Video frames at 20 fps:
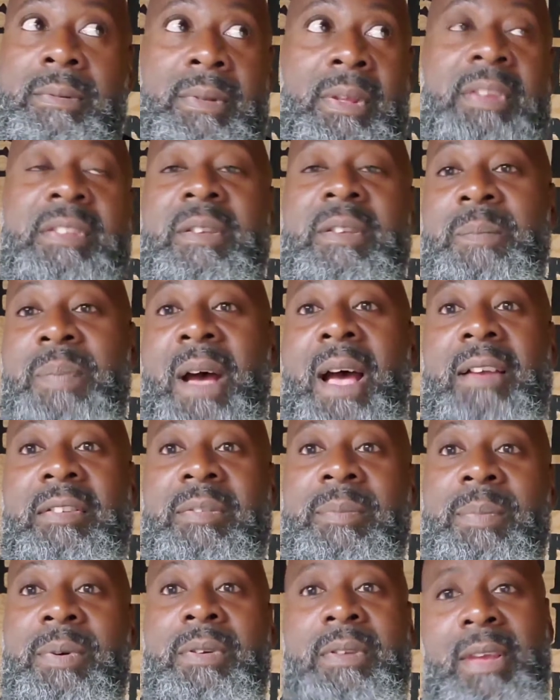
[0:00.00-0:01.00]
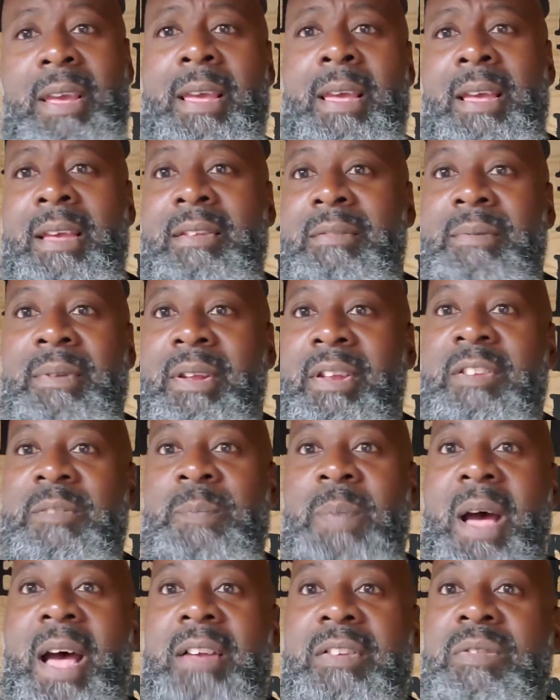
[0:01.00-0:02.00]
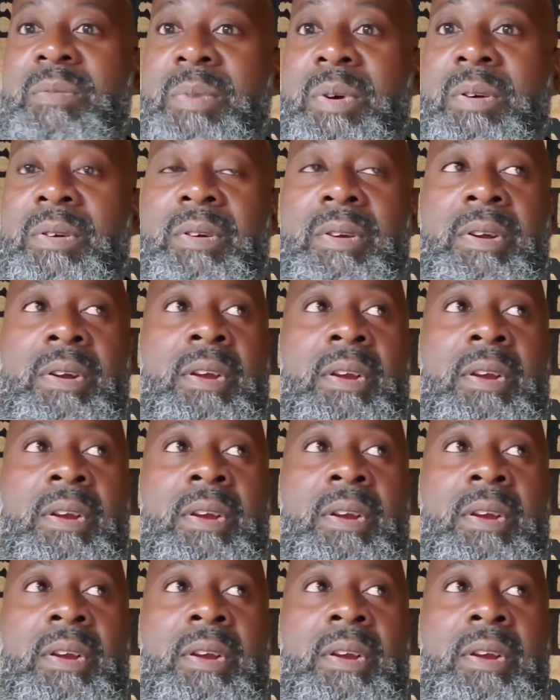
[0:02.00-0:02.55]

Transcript: Is it possible? Yeah, it's possible.